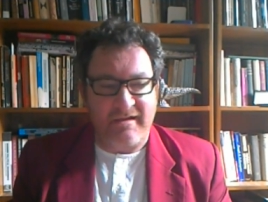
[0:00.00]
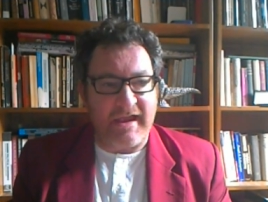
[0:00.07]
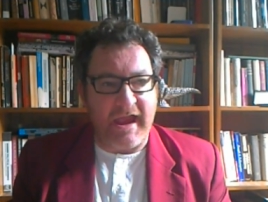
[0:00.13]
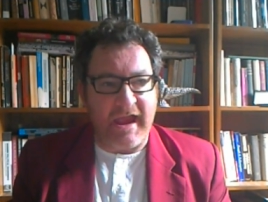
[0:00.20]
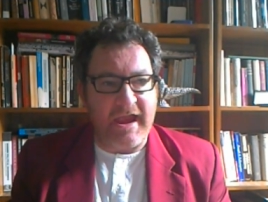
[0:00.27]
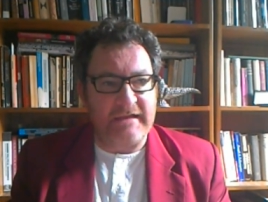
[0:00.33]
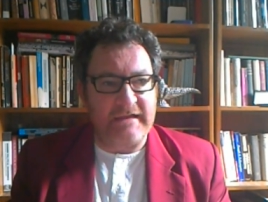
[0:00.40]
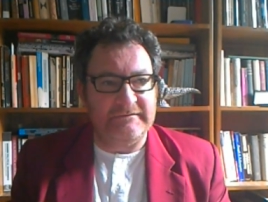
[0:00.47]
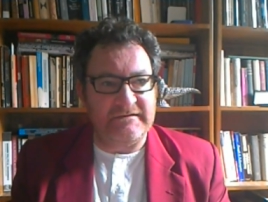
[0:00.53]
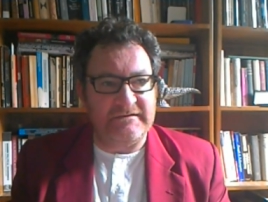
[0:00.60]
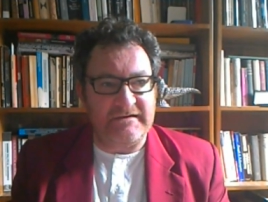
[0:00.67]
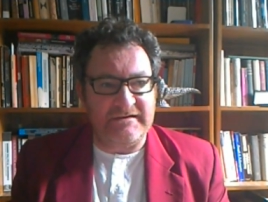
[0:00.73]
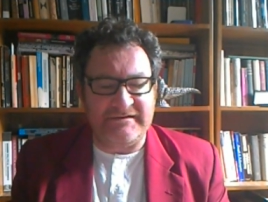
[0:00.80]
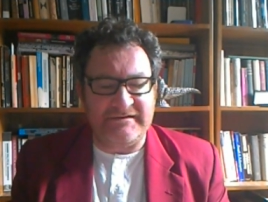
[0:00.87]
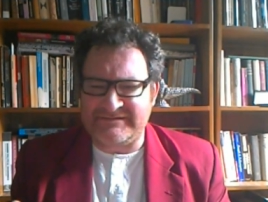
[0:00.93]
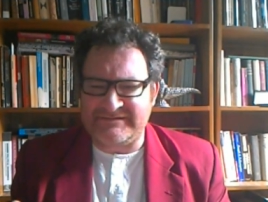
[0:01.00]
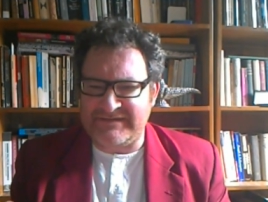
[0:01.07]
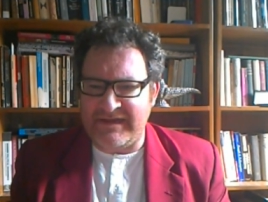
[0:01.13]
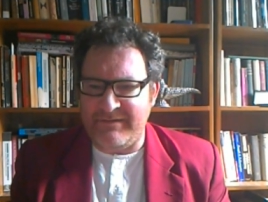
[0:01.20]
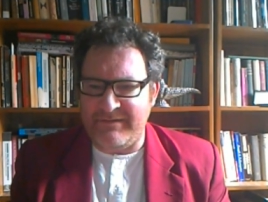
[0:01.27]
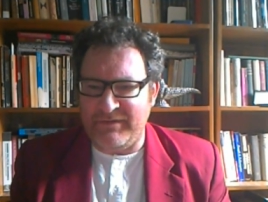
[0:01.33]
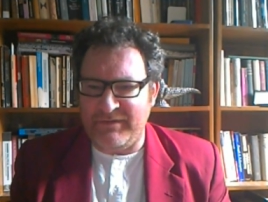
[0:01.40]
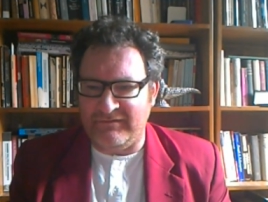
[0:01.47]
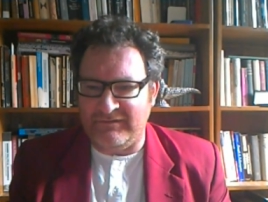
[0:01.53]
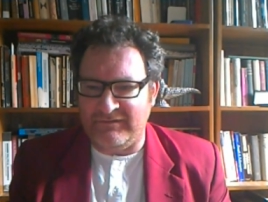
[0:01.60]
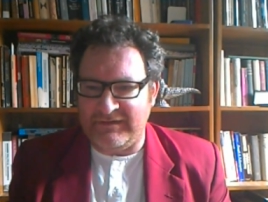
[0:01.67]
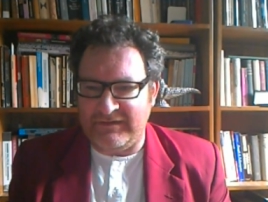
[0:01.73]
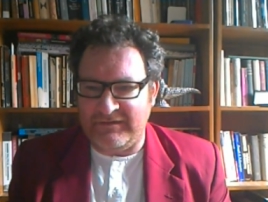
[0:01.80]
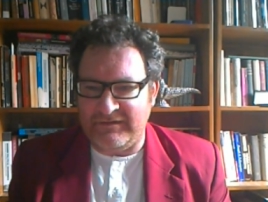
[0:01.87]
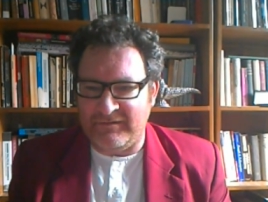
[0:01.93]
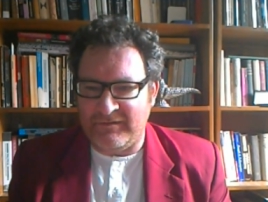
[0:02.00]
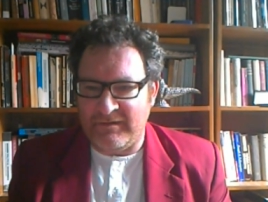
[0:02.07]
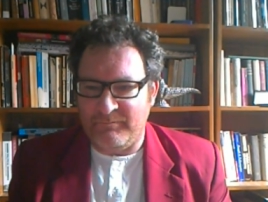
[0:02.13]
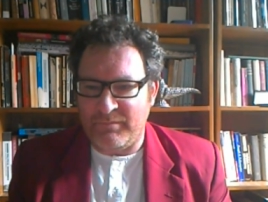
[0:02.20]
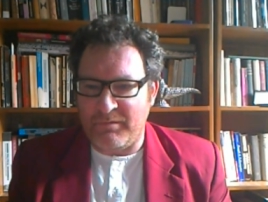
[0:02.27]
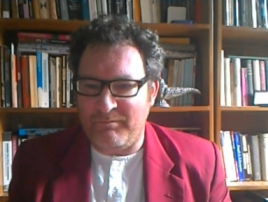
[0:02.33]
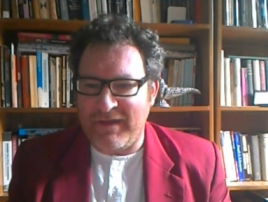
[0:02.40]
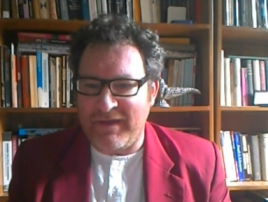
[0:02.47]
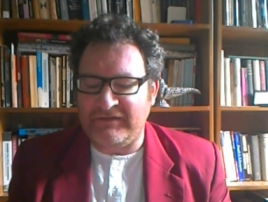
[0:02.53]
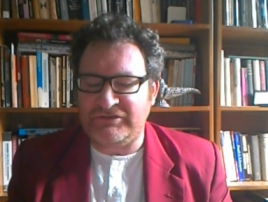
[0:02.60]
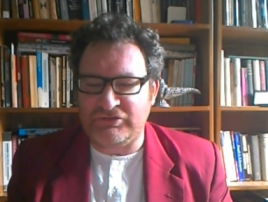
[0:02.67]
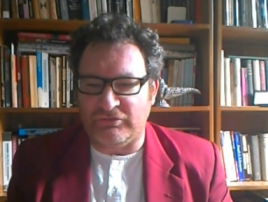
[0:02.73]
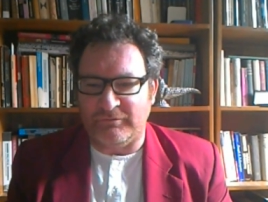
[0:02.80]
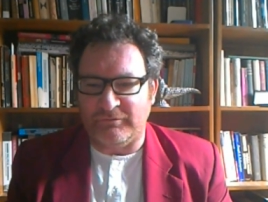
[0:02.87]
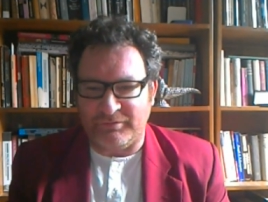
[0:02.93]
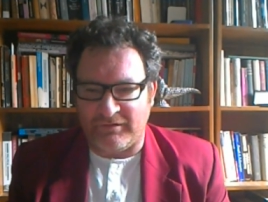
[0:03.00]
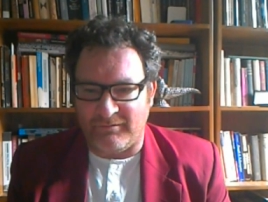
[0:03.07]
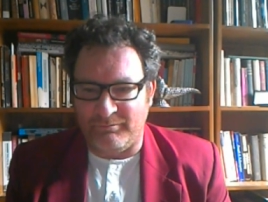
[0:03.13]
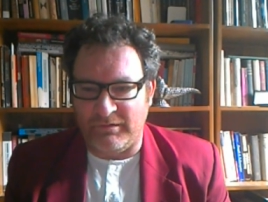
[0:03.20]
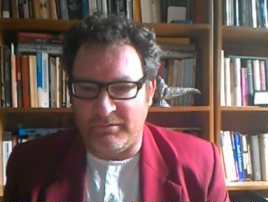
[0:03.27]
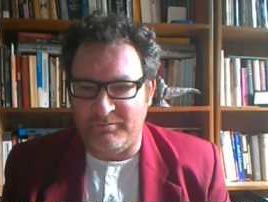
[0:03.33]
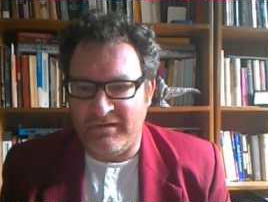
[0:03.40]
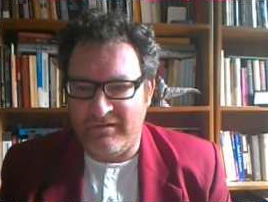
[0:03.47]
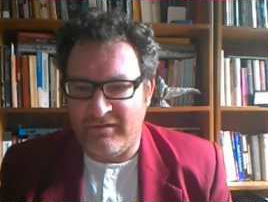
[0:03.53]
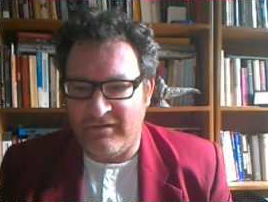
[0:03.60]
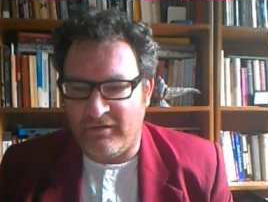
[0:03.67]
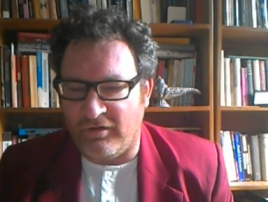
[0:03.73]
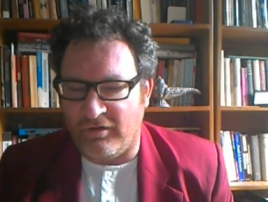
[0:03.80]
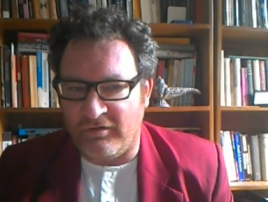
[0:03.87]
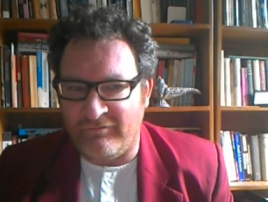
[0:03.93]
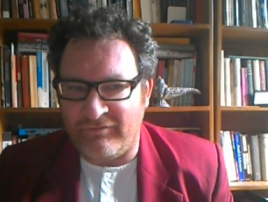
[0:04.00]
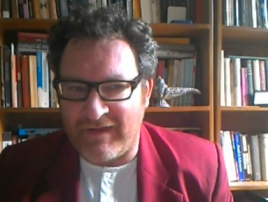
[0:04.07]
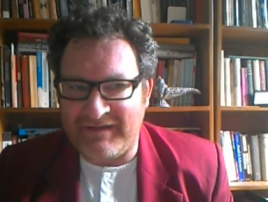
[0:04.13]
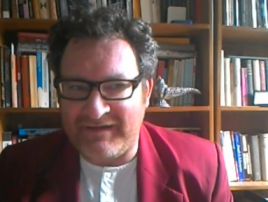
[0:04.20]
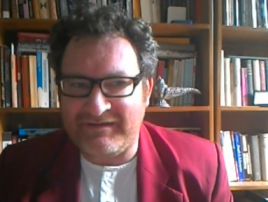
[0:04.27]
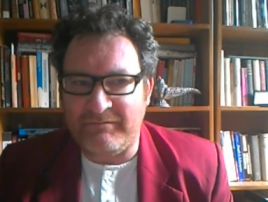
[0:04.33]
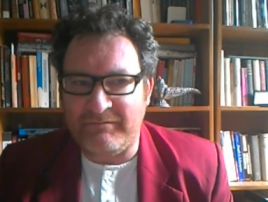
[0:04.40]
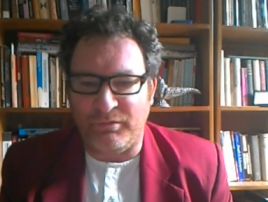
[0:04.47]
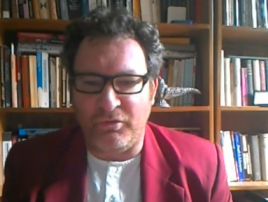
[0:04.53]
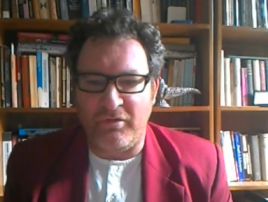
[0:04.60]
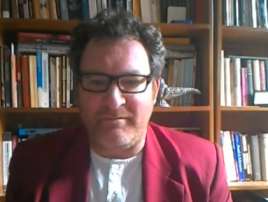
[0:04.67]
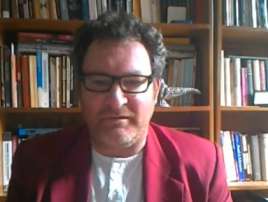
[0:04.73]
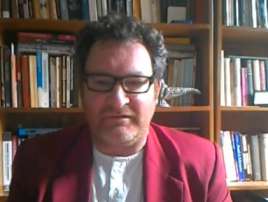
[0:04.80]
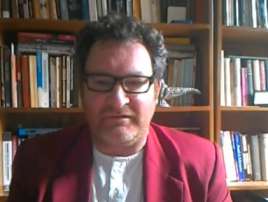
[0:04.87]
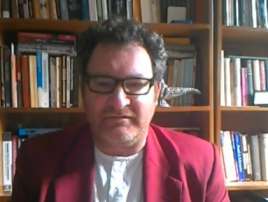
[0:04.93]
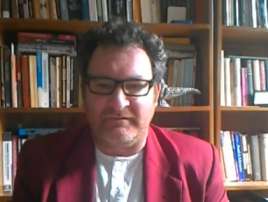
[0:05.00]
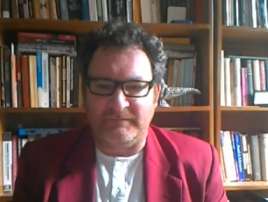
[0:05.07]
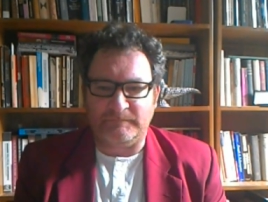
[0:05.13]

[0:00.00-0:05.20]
and the seemingly perpetual problem of unemployment.